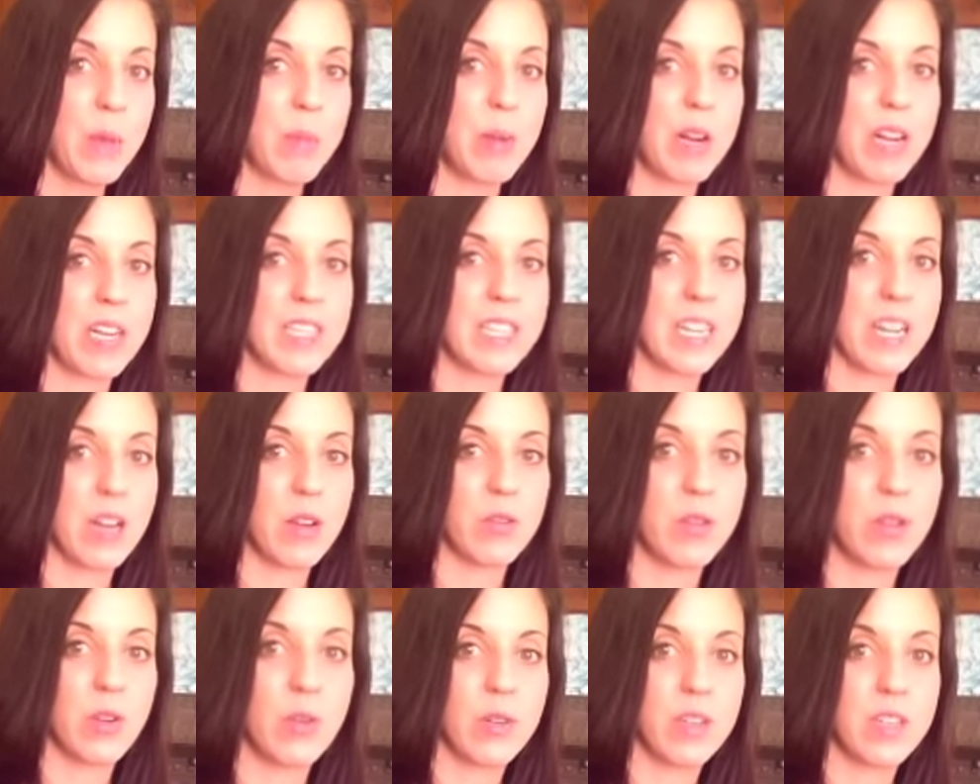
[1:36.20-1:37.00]
But I
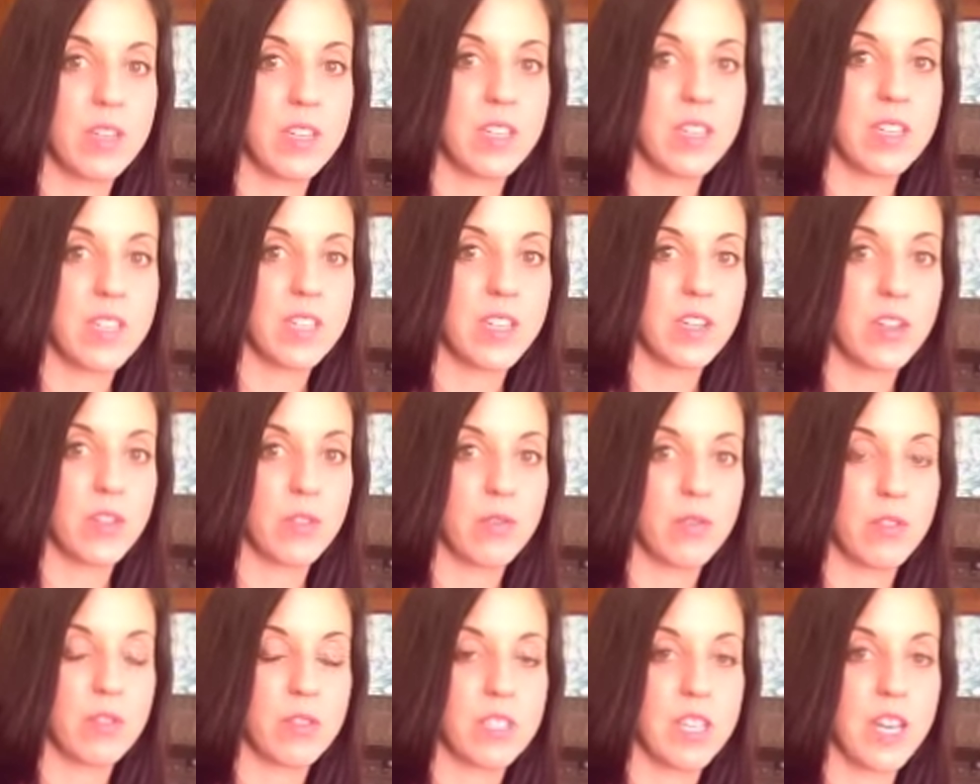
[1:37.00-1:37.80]
downloaded an
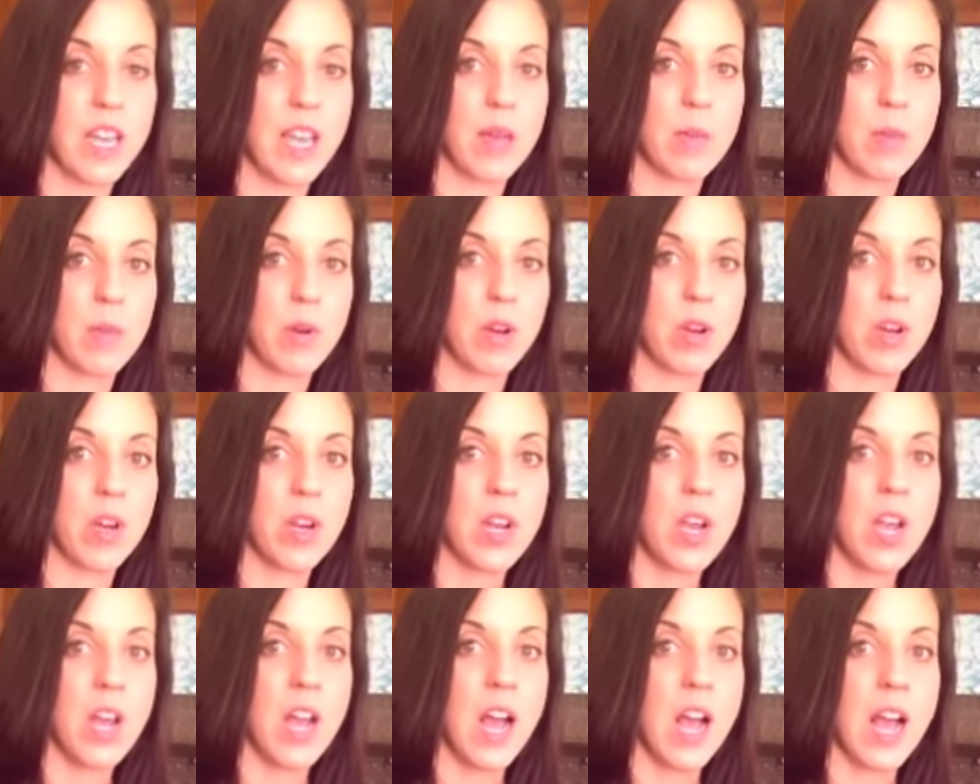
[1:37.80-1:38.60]
interval timer
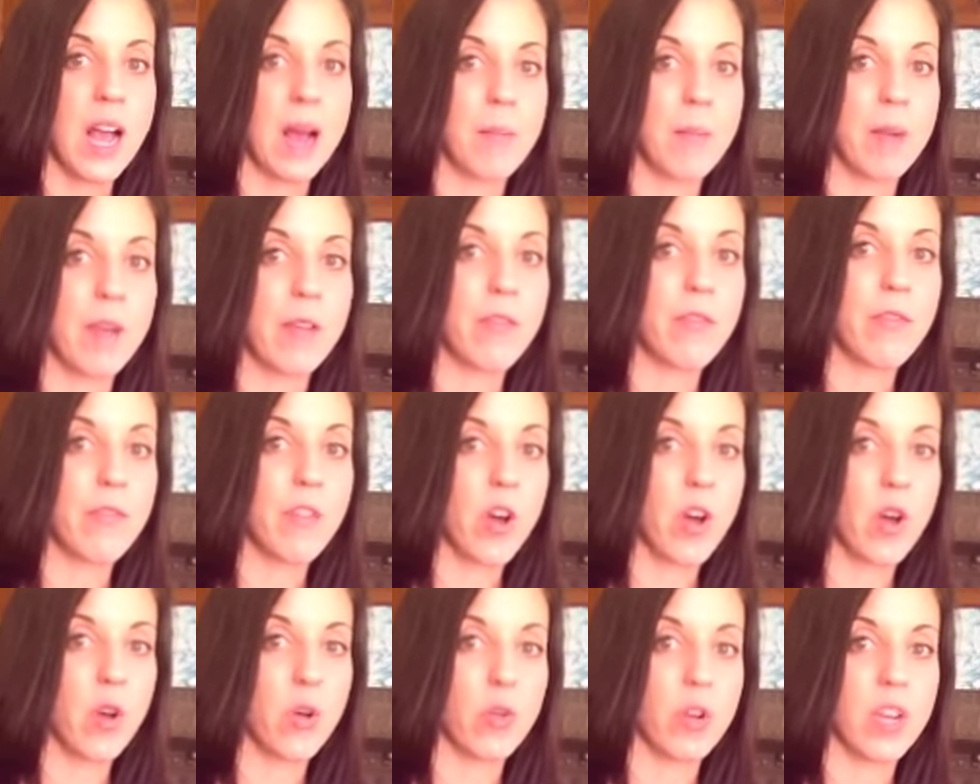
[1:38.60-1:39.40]
on my
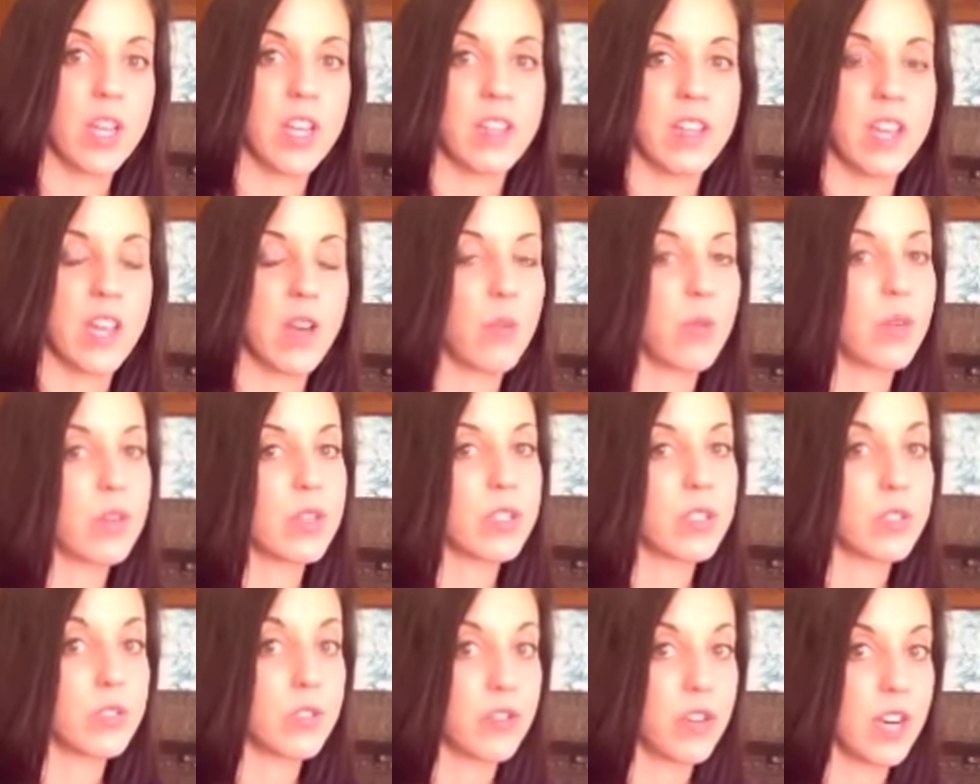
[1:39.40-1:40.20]
phone and that
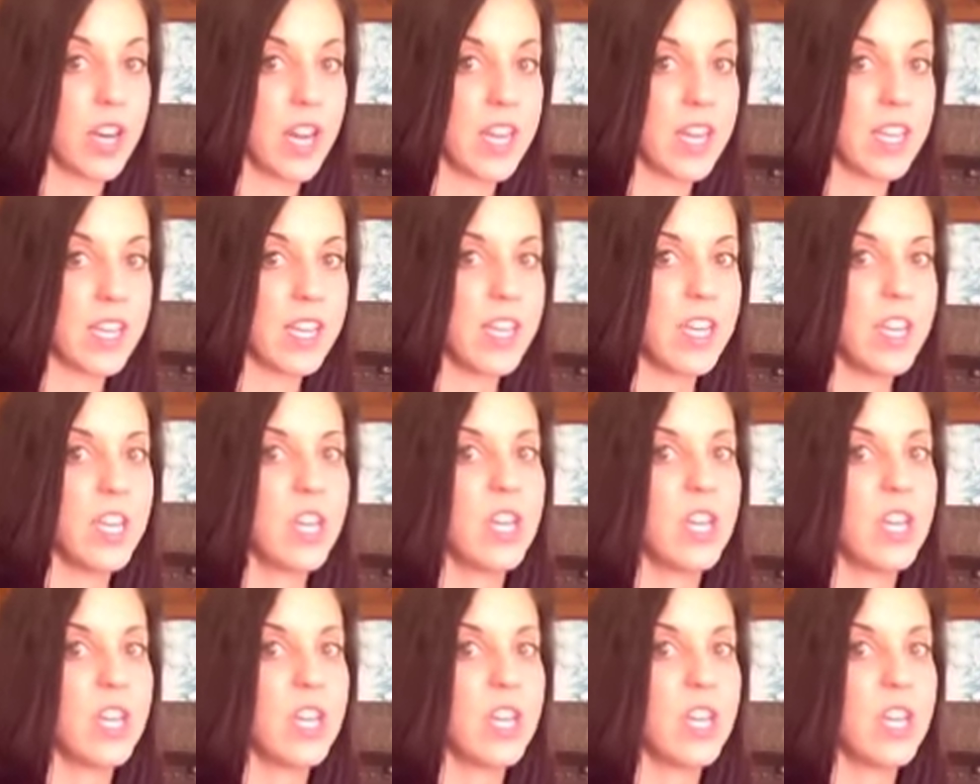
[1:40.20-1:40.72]
works great.